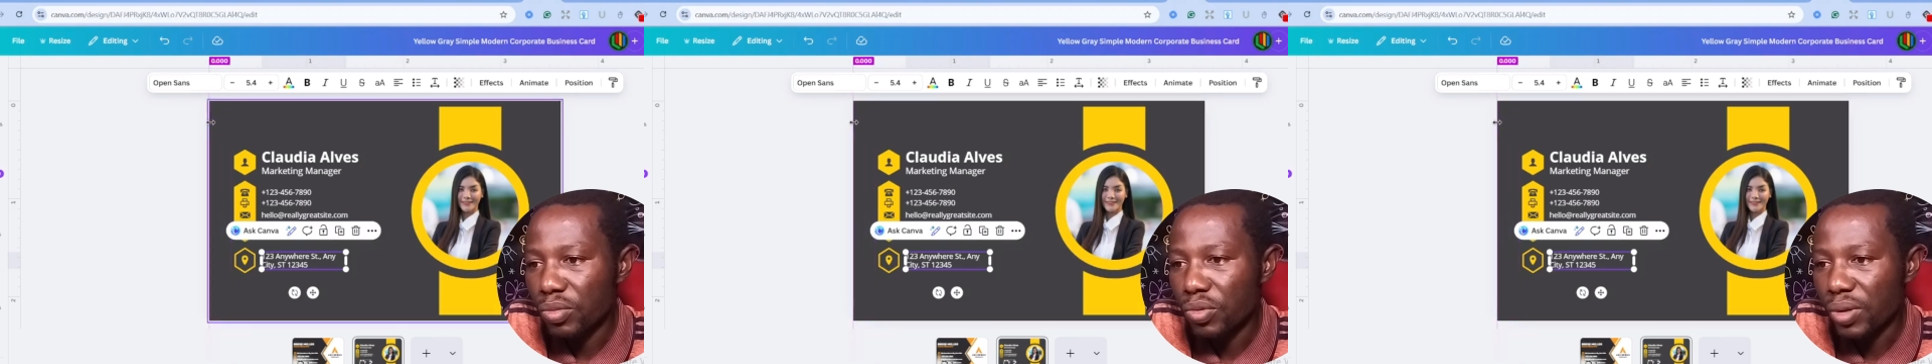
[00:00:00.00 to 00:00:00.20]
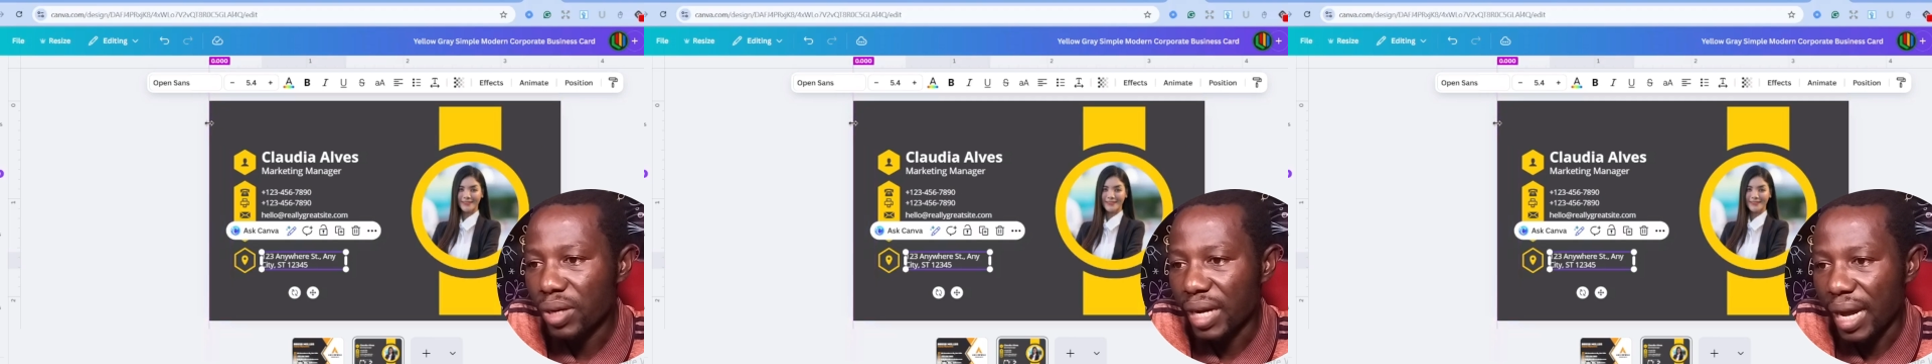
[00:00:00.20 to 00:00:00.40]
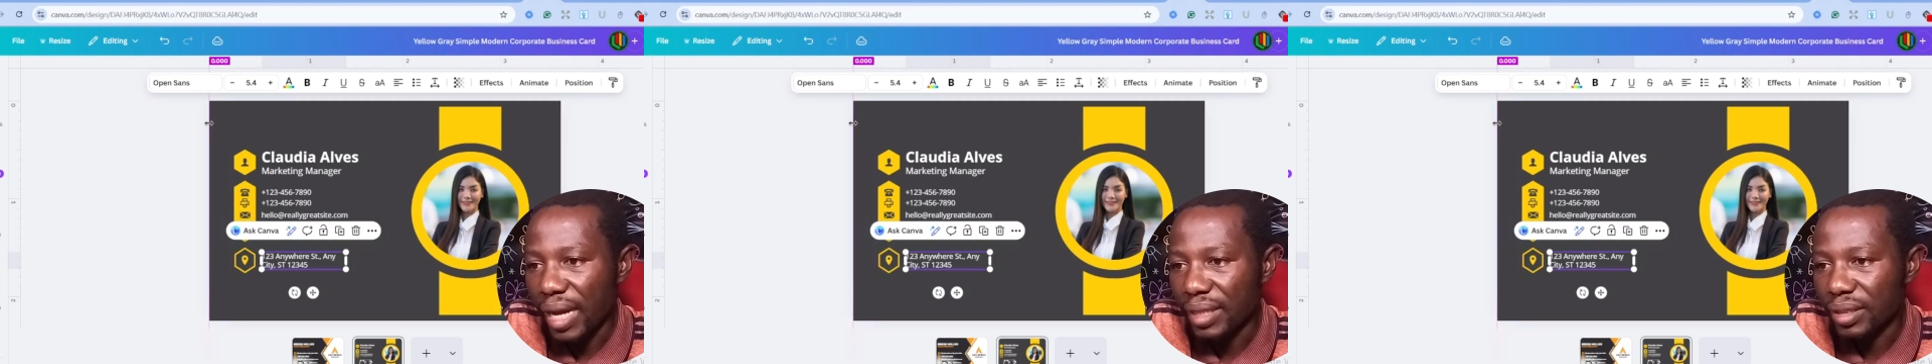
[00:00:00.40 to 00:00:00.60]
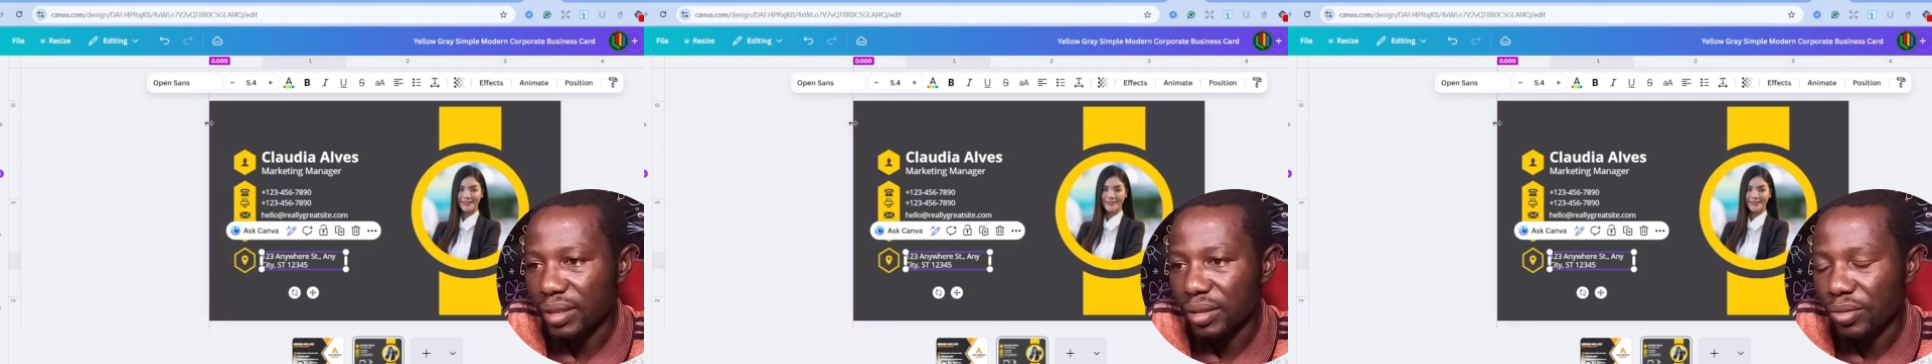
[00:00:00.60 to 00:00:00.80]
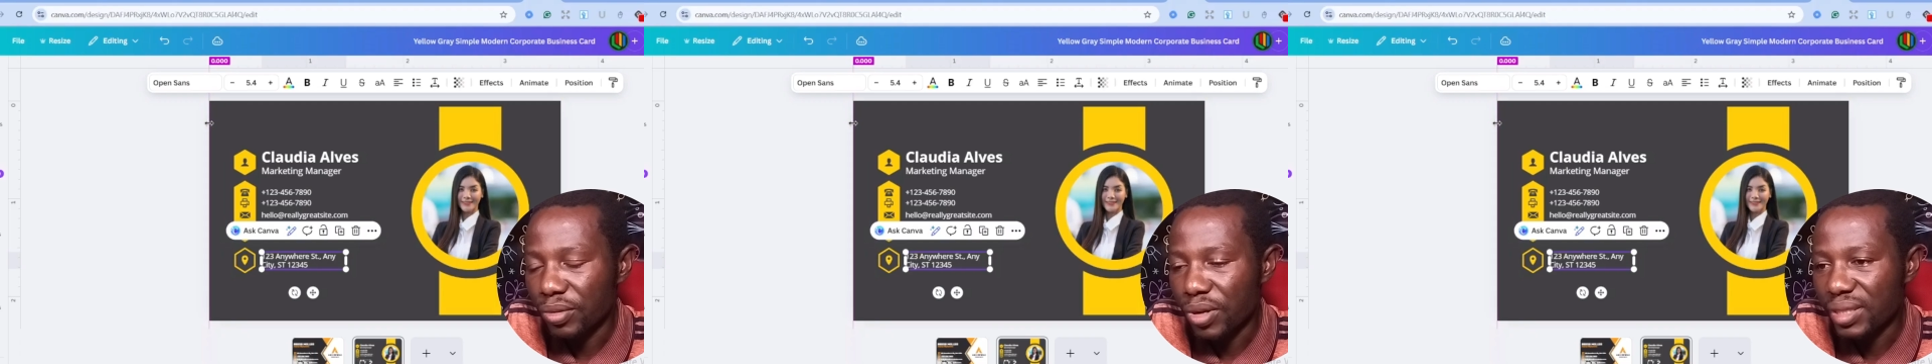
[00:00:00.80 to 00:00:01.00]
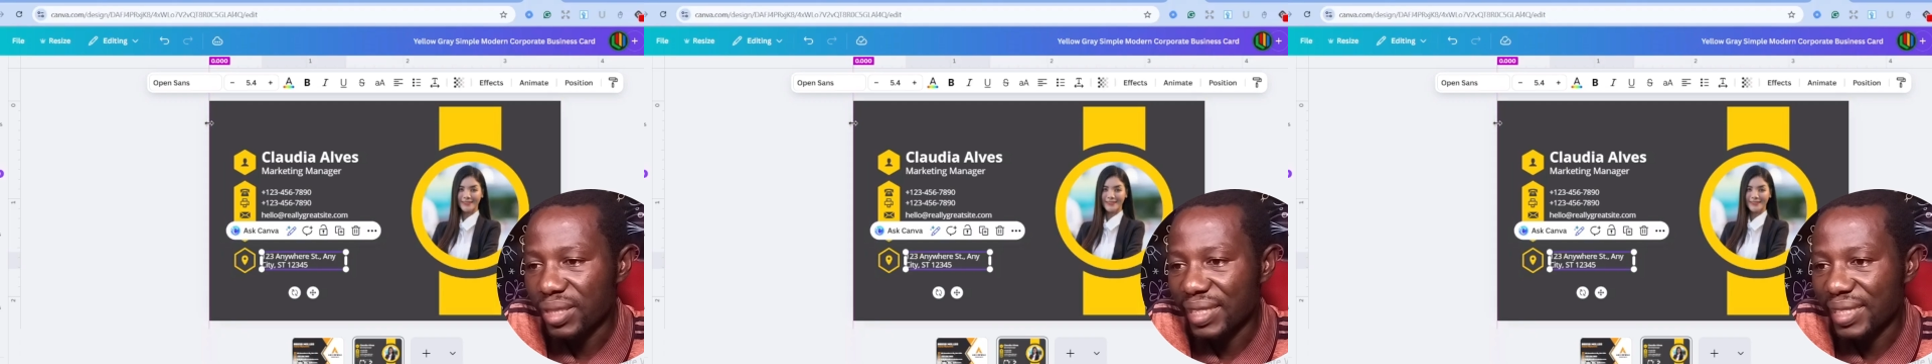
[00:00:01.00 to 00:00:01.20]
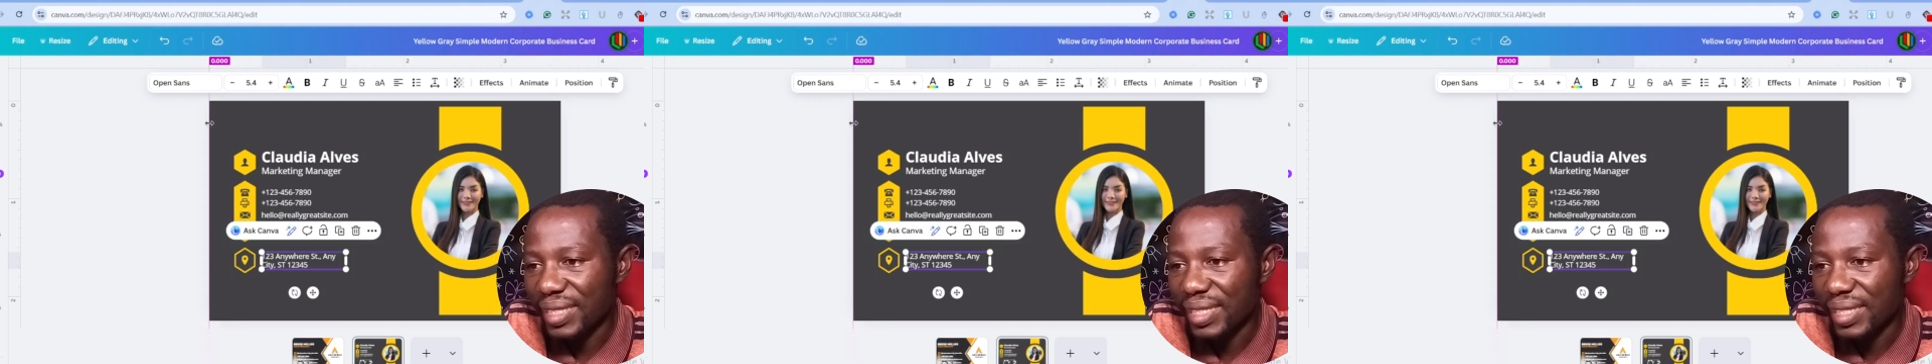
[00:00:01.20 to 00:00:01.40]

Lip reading: look at what's the